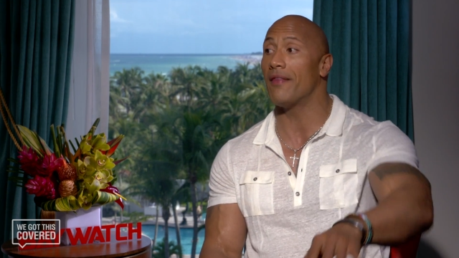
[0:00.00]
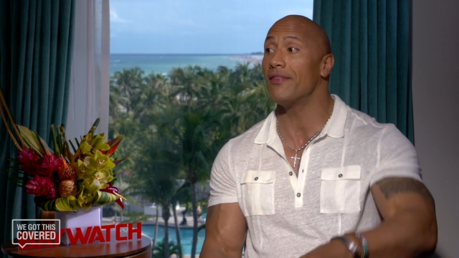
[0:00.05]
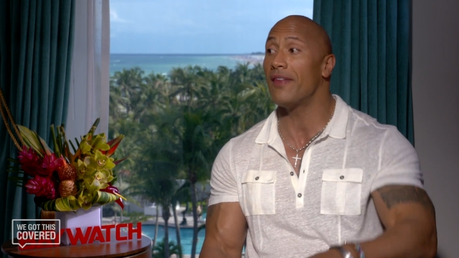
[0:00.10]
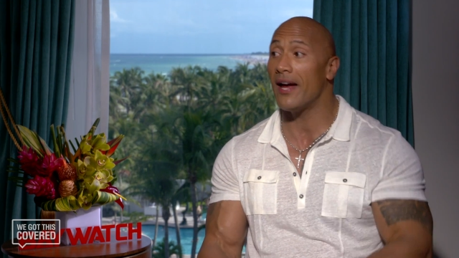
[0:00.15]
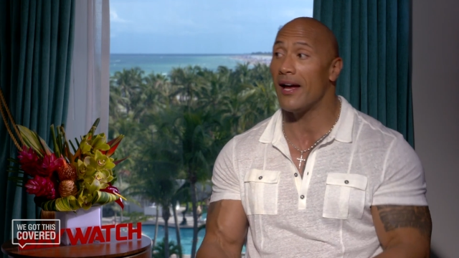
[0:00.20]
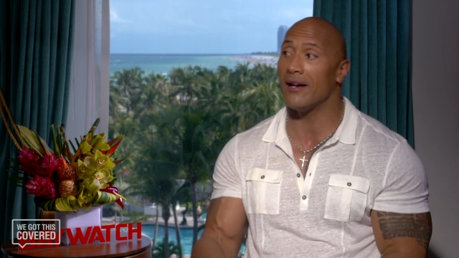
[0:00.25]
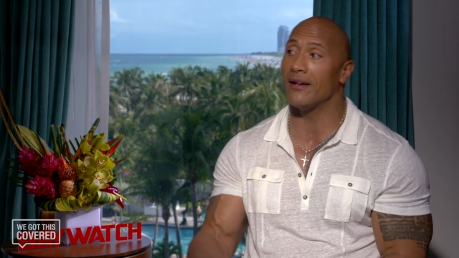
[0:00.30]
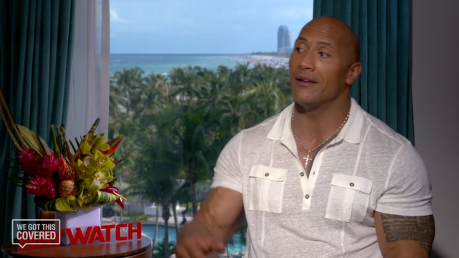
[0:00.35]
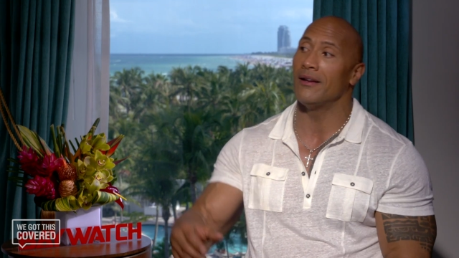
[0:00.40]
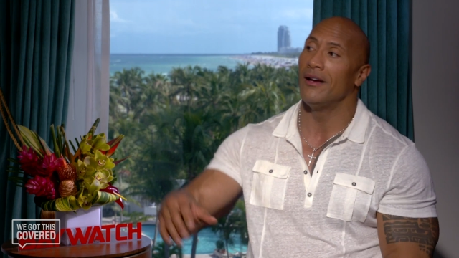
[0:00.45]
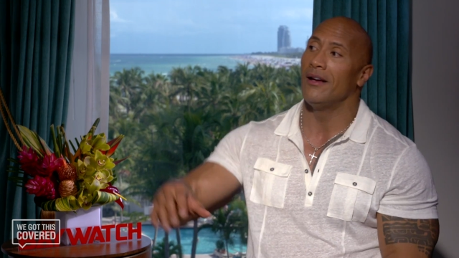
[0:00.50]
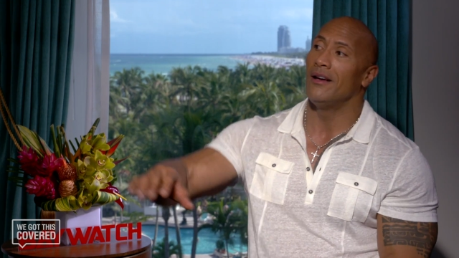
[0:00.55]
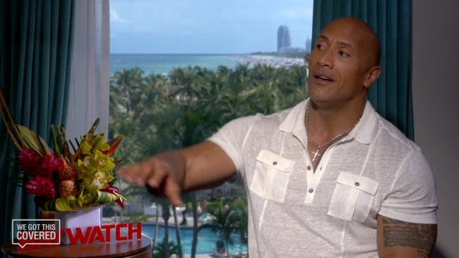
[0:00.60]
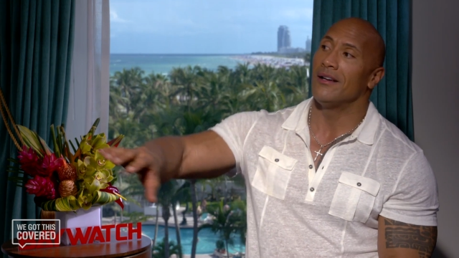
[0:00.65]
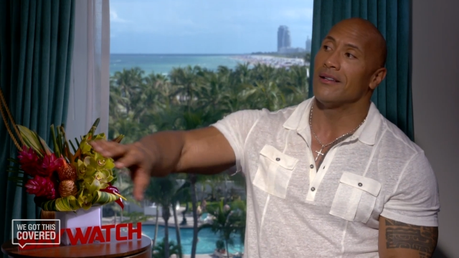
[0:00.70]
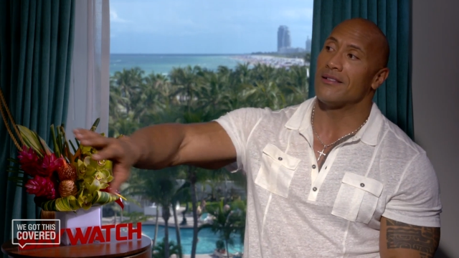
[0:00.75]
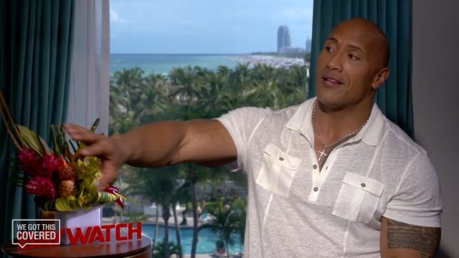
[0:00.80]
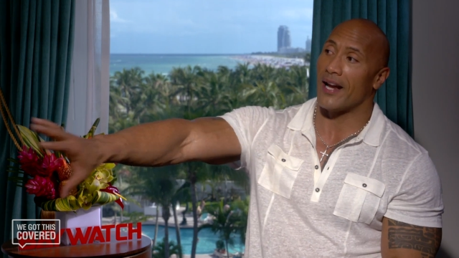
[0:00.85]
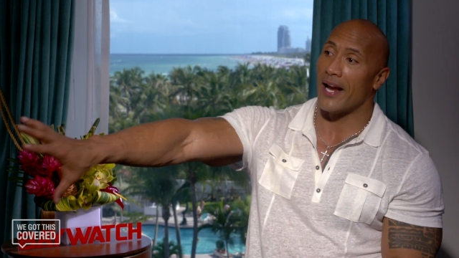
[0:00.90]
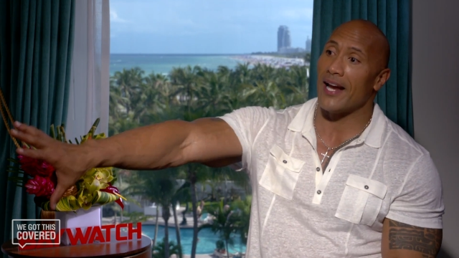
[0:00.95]
And then
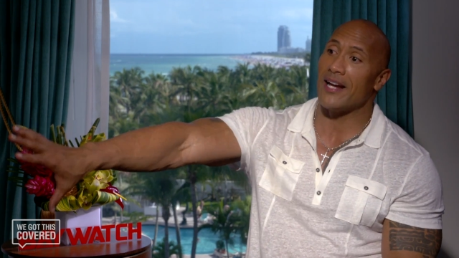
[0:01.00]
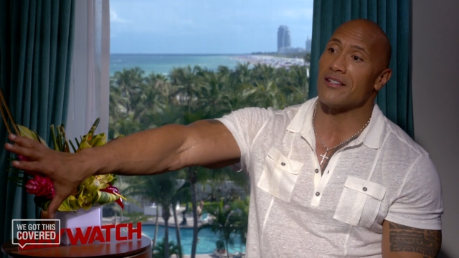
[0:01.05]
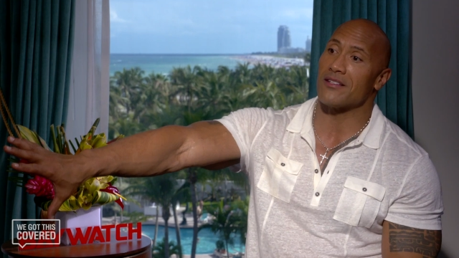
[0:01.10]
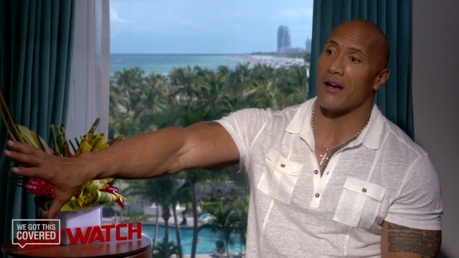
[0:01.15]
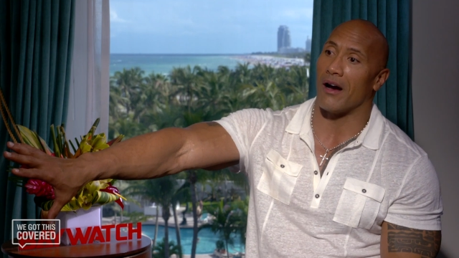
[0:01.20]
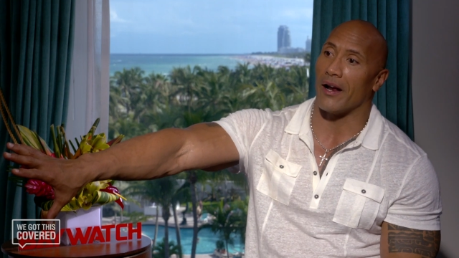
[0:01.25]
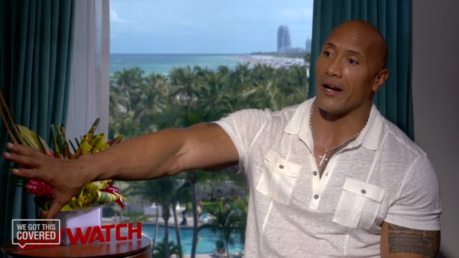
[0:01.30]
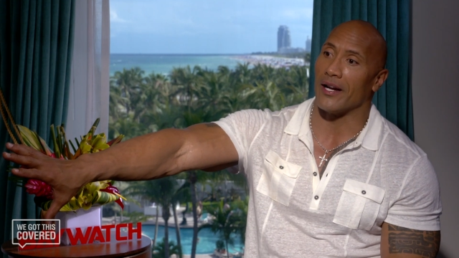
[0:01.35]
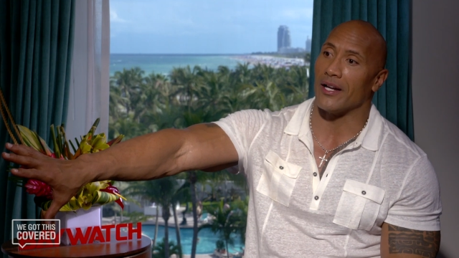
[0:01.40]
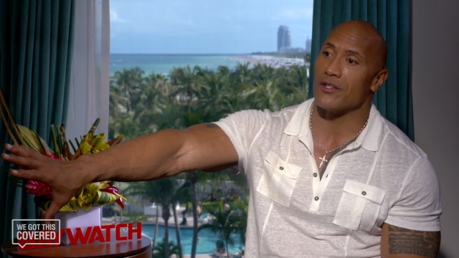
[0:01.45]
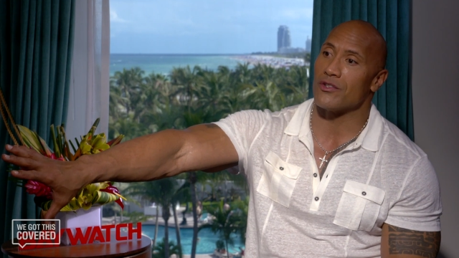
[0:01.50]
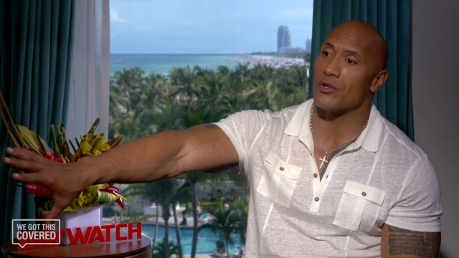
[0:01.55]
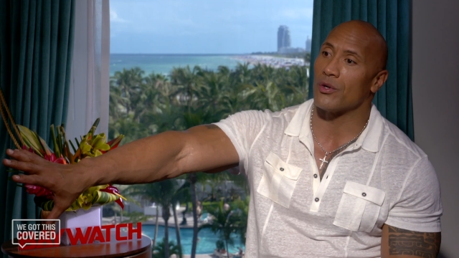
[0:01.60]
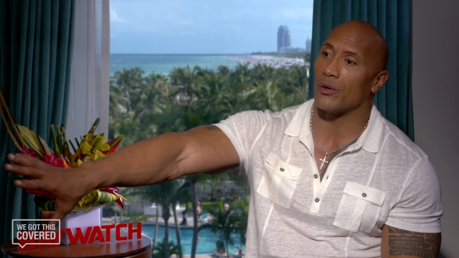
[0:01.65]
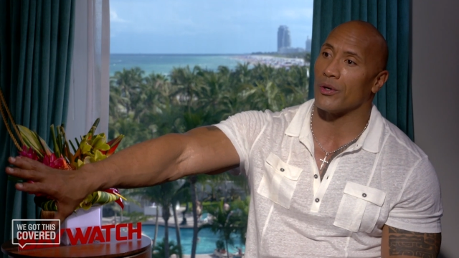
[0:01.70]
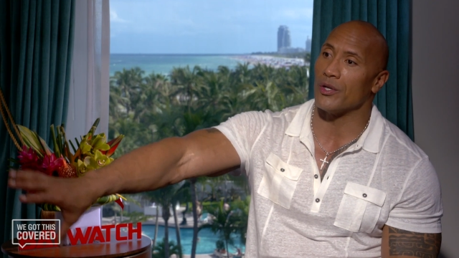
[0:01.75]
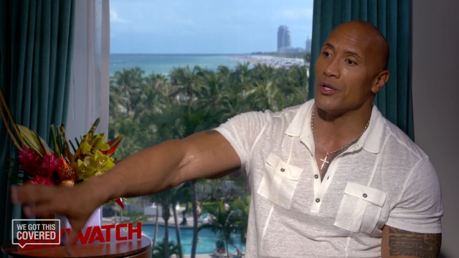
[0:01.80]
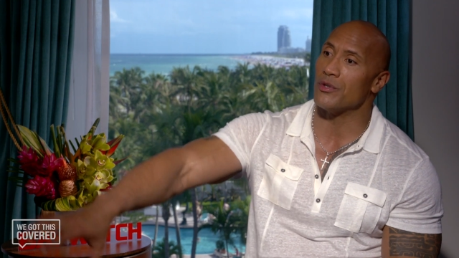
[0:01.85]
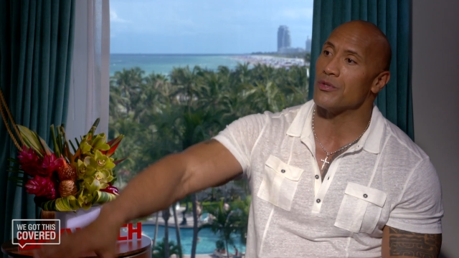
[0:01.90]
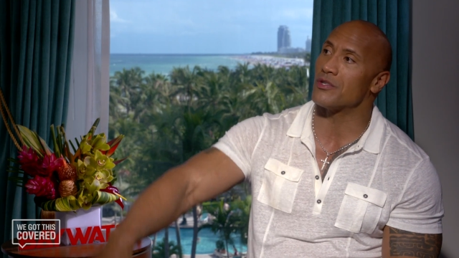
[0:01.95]
today's audience,
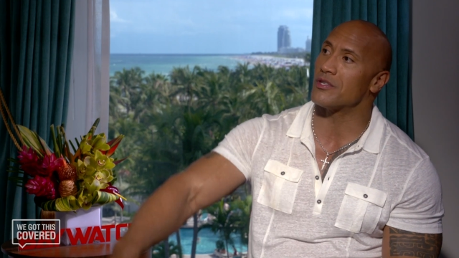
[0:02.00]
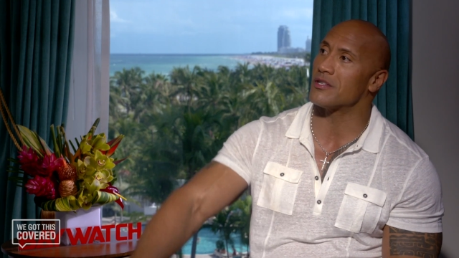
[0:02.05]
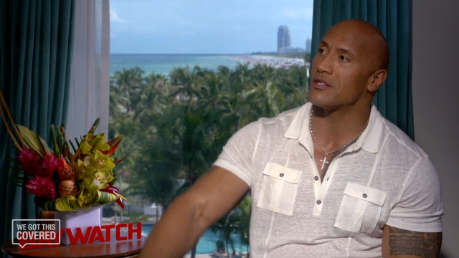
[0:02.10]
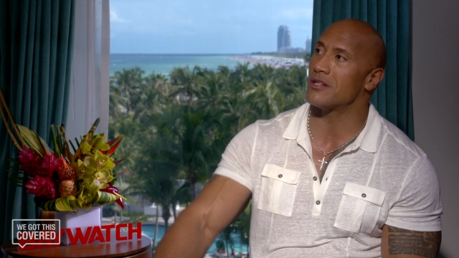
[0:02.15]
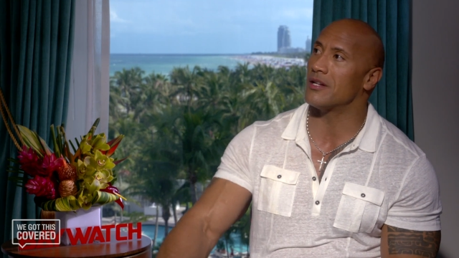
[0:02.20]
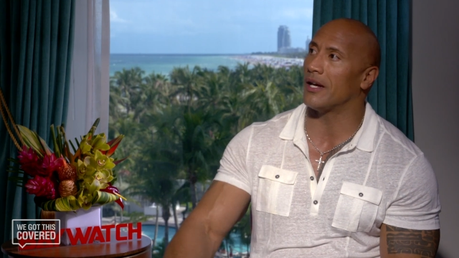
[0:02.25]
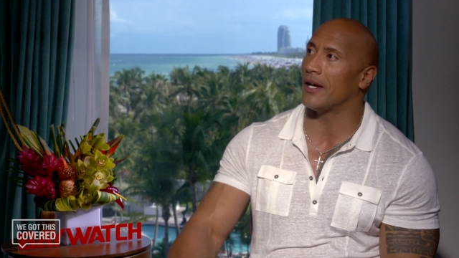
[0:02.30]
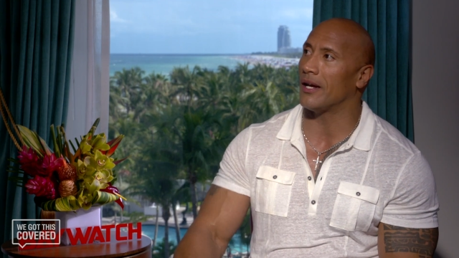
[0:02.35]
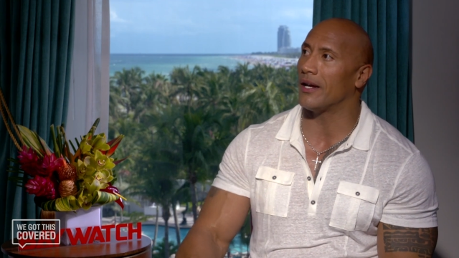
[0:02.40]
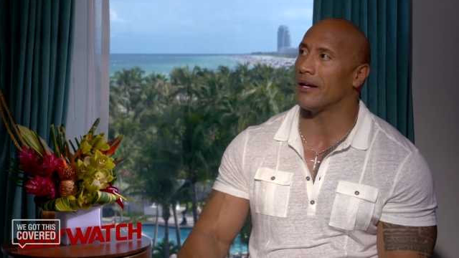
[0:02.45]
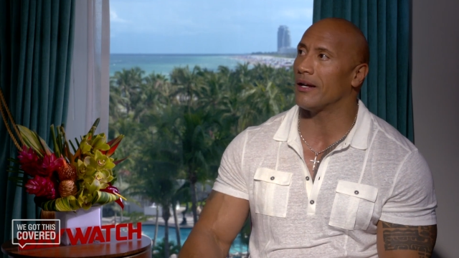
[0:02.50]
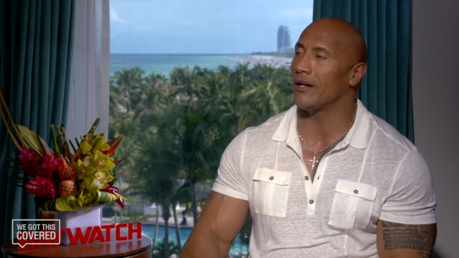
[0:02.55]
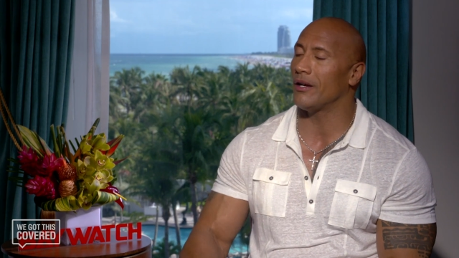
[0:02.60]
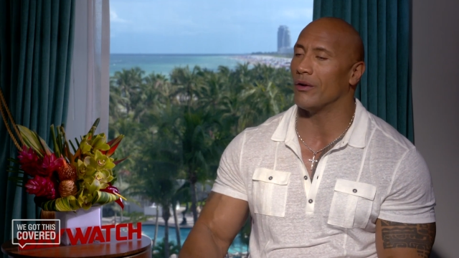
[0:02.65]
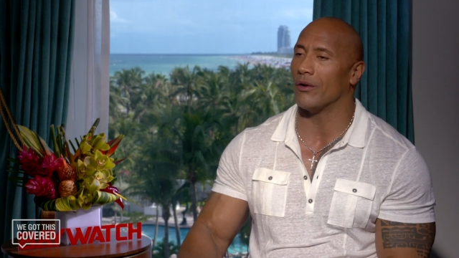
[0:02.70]
who are used to seeing,